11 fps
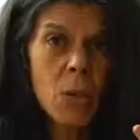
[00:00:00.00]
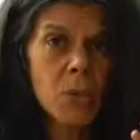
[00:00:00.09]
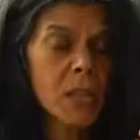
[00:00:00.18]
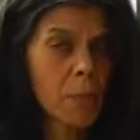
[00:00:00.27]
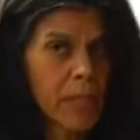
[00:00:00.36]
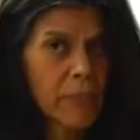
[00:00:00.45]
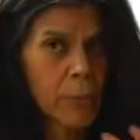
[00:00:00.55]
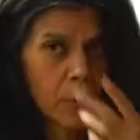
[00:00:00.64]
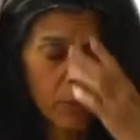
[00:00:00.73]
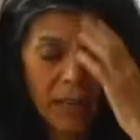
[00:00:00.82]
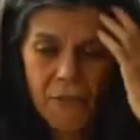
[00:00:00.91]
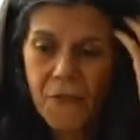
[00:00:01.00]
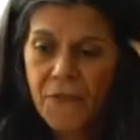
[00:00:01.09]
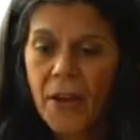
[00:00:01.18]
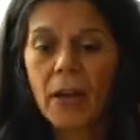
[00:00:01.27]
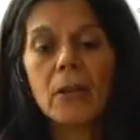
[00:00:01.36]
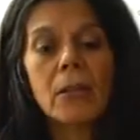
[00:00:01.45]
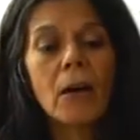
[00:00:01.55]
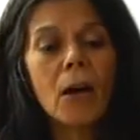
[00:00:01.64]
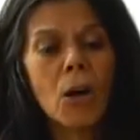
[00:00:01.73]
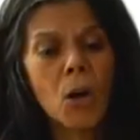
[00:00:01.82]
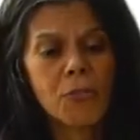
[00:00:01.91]
It was unbelievable. It felt
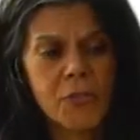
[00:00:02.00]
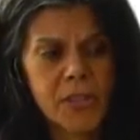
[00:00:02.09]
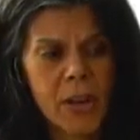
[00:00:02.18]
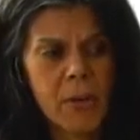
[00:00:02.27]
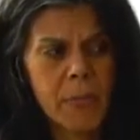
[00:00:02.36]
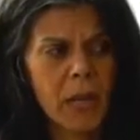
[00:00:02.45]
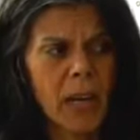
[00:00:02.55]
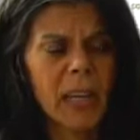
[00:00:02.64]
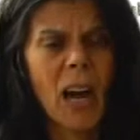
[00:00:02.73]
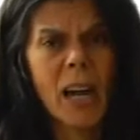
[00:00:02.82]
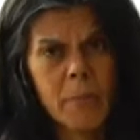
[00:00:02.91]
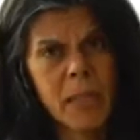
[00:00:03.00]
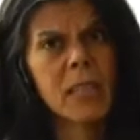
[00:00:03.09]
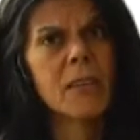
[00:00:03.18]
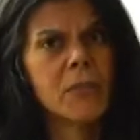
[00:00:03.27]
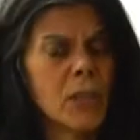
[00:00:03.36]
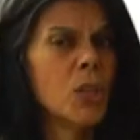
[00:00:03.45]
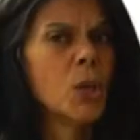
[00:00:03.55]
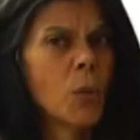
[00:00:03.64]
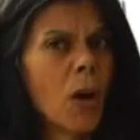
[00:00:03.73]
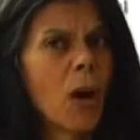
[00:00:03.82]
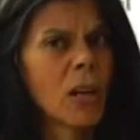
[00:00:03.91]
after the ceremony like I'd been given a
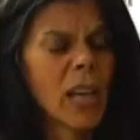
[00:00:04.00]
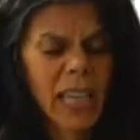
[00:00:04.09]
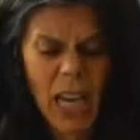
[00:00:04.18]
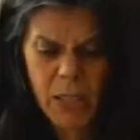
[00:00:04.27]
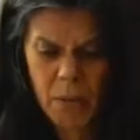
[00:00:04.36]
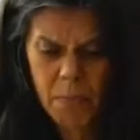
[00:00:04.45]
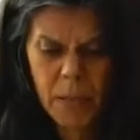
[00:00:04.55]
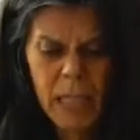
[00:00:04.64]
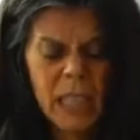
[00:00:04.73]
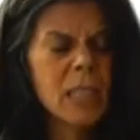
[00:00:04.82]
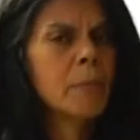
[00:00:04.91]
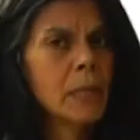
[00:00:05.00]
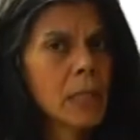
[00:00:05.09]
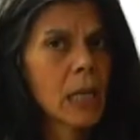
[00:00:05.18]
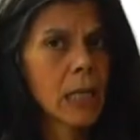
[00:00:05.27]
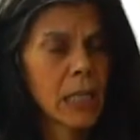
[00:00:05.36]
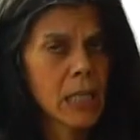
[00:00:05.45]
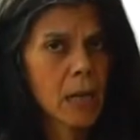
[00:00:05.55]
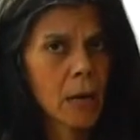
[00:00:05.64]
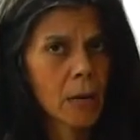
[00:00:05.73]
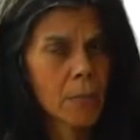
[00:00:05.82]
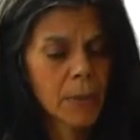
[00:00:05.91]
new heart, like I'd completely been cleaned
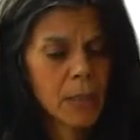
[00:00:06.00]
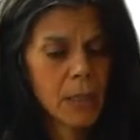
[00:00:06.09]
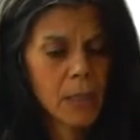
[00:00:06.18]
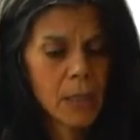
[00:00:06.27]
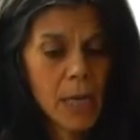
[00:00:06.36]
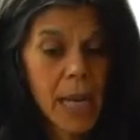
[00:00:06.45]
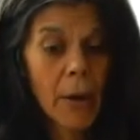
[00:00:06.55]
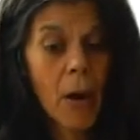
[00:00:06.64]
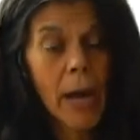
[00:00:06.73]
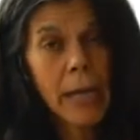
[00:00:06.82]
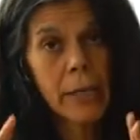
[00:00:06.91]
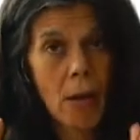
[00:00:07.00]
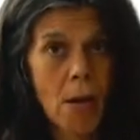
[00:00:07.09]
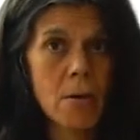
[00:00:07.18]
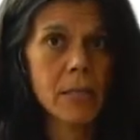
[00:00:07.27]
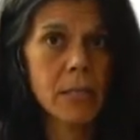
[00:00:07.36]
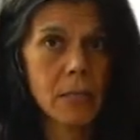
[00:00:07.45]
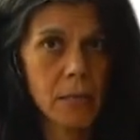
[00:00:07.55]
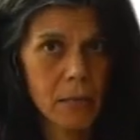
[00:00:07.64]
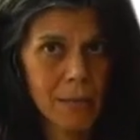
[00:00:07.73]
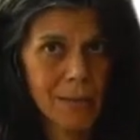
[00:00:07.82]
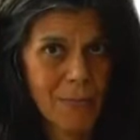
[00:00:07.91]
up. Now, I had asked
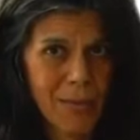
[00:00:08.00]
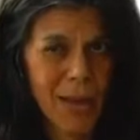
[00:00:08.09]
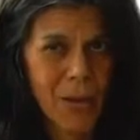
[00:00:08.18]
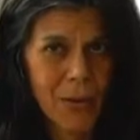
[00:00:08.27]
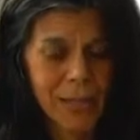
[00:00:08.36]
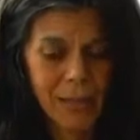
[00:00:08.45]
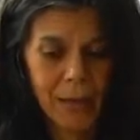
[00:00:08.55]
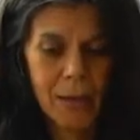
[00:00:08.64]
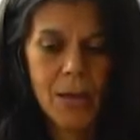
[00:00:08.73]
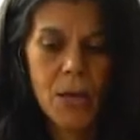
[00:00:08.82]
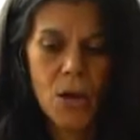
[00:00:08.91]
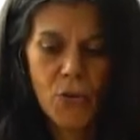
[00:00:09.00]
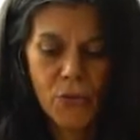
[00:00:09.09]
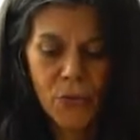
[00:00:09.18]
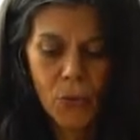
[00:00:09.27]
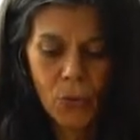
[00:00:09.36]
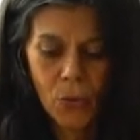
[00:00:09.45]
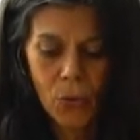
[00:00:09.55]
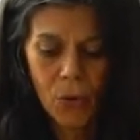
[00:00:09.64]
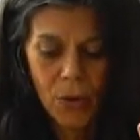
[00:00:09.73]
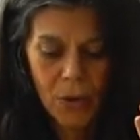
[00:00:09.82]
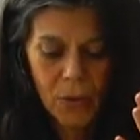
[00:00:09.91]
Mother Ayahuasca
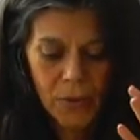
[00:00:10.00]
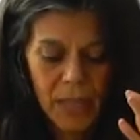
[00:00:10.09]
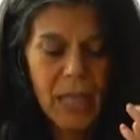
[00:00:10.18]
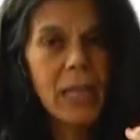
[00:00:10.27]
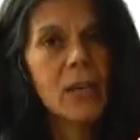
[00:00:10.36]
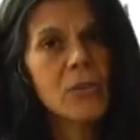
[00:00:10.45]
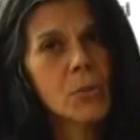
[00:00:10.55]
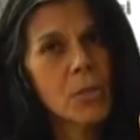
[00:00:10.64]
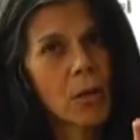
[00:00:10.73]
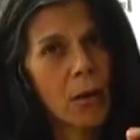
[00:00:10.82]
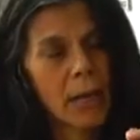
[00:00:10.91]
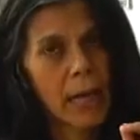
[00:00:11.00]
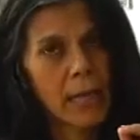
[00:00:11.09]
for healing to a dark